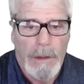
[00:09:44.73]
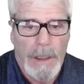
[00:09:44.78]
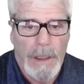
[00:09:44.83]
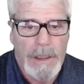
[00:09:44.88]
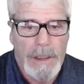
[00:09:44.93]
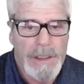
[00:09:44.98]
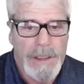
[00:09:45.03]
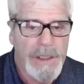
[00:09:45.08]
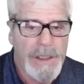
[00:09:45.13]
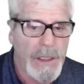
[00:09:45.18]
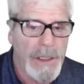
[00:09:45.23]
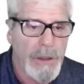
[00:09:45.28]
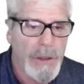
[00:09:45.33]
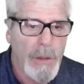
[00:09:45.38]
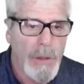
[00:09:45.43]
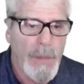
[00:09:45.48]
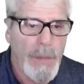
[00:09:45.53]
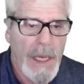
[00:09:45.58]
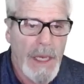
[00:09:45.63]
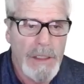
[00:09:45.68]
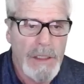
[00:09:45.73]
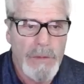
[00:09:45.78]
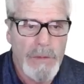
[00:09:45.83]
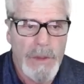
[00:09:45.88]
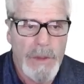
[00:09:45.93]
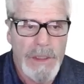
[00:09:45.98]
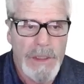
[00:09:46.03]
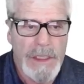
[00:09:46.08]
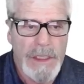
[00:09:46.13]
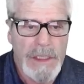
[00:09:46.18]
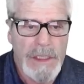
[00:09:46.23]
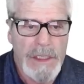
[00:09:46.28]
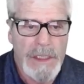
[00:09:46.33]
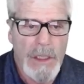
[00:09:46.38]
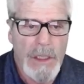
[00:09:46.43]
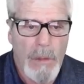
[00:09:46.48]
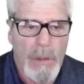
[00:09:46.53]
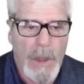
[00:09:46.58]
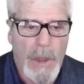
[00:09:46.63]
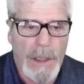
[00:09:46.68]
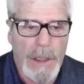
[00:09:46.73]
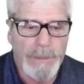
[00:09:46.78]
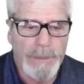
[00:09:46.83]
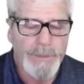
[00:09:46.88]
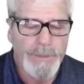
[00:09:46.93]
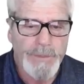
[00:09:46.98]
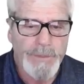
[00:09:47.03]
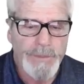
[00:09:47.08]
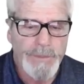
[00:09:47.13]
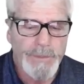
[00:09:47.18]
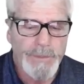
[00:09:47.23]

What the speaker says: that can steal your passwords and so on.